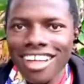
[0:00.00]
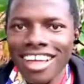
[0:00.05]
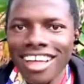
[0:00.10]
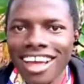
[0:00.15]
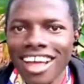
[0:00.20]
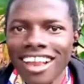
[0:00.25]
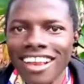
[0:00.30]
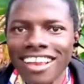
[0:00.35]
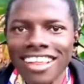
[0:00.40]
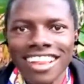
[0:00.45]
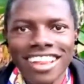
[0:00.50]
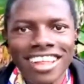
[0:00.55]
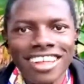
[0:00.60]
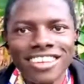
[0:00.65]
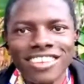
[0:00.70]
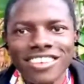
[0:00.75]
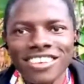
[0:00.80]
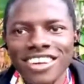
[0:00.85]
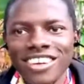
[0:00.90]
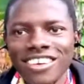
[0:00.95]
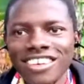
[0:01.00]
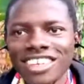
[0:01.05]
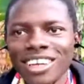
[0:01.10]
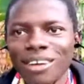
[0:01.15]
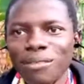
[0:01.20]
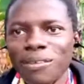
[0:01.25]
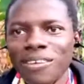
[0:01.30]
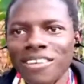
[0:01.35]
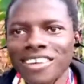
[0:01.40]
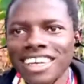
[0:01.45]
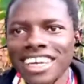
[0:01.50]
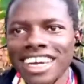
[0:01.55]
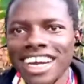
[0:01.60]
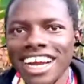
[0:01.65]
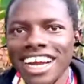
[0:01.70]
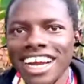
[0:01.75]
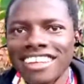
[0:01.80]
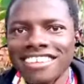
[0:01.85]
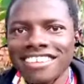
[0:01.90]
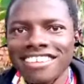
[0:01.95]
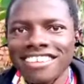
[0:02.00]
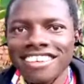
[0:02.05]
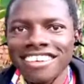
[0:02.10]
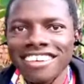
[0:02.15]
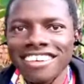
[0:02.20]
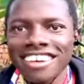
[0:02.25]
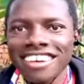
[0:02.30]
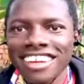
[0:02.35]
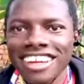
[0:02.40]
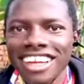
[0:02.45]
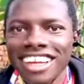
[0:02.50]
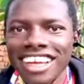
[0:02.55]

I really enjoy your support, guys, you know.